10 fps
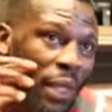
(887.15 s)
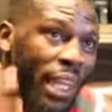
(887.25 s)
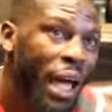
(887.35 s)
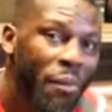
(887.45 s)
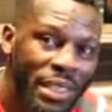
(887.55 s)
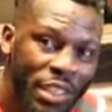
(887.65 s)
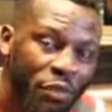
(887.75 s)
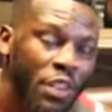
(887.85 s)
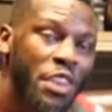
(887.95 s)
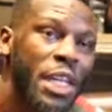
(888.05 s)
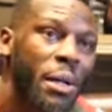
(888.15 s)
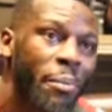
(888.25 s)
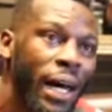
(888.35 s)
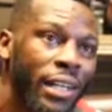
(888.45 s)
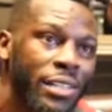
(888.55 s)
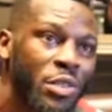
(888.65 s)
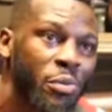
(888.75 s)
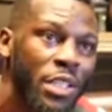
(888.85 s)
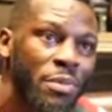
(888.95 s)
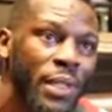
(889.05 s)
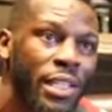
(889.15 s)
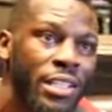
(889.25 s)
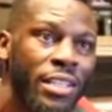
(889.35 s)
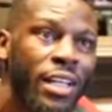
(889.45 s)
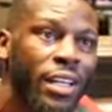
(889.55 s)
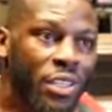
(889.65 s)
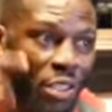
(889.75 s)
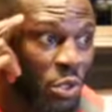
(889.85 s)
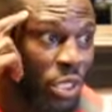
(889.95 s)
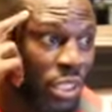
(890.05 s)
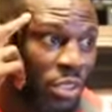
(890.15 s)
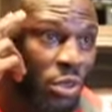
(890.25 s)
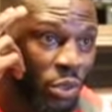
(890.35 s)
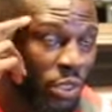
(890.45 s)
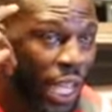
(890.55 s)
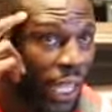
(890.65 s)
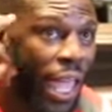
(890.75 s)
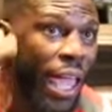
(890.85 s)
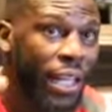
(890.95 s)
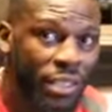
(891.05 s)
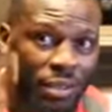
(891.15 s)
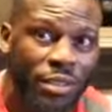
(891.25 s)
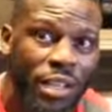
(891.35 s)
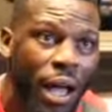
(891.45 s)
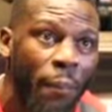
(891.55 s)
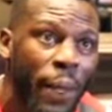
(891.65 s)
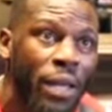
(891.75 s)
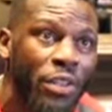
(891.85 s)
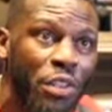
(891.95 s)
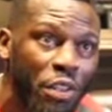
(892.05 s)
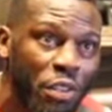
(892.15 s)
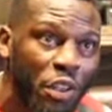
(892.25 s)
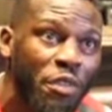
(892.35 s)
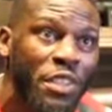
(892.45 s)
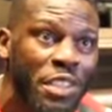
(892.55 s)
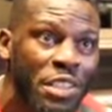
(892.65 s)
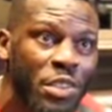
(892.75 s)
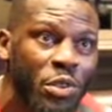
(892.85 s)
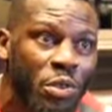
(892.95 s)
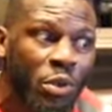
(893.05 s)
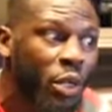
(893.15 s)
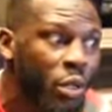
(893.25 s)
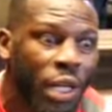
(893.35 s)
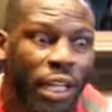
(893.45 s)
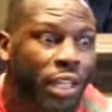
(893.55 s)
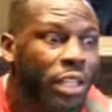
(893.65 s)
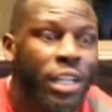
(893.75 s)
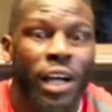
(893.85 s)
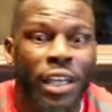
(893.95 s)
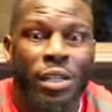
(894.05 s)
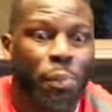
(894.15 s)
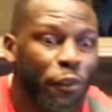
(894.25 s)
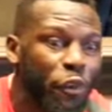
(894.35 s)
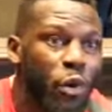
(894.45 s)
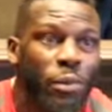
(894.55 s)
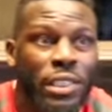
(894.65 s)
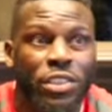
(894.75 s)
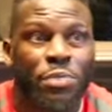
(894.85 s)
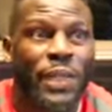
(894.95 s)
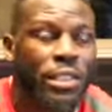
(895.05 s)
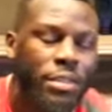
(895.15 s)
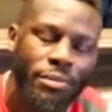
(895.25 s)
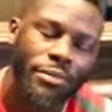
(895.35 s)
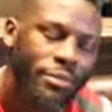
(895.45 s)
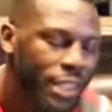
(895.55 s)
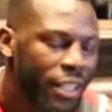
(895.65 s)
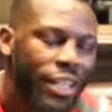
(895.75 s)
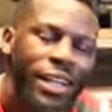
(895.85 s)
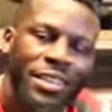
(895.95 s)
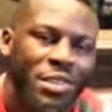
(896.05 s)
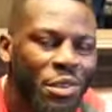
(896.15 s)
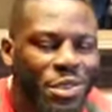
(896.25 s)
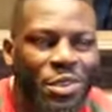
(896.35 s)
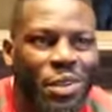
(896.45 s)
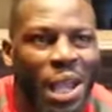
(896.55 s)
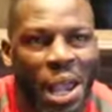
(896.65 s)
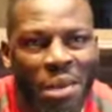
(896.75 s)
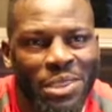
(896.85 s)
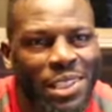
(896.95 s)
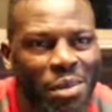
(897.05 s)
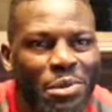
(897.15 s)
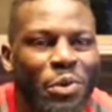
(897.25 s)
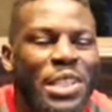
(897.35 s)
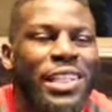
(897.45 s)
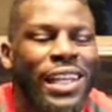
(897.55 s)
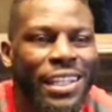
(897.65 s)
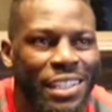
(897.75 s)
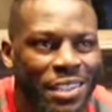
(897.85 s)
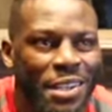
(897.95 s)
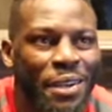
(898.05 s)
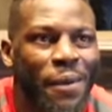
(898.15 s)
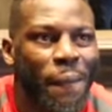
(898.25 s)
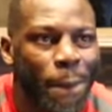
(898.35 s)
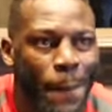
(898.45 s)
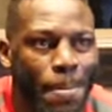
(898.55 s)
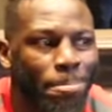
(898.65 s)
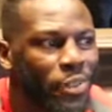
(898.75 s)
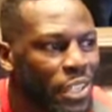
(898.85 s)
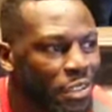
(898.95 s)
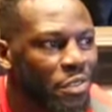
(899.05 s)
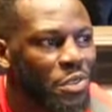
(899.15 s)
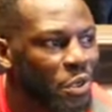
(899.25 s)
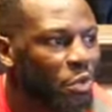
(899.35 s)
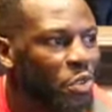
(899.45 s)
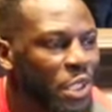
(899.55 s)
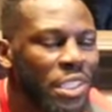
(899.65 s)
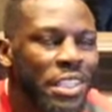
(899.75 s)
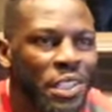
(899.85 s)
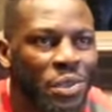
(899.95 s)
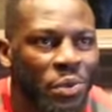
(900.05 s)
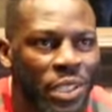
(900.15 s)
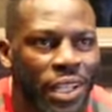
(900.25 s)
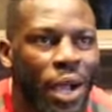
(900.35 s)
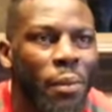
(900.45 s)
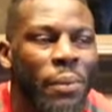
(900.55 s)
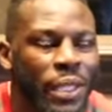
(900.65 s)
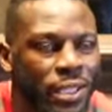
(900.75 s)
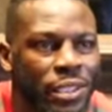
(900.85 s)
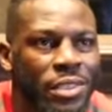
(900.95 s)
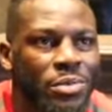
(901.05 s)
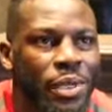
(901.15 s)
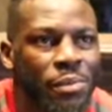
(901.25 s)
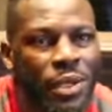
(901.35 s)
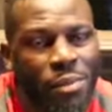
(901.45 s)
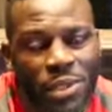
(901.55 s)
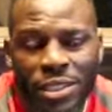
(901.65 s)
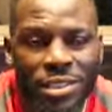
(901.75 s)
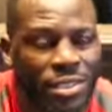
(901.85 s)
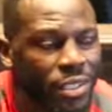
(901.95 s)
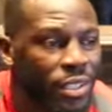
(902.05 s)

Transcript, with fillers: allow myself to think about it too much because you can, you know, that can add compounded nervousness to you. Oh, I got I got a performance as big as, you know. So I, I was like, I'm gonna wait till I get there, and then you know, really deal with how big it is, man. But I mean, it's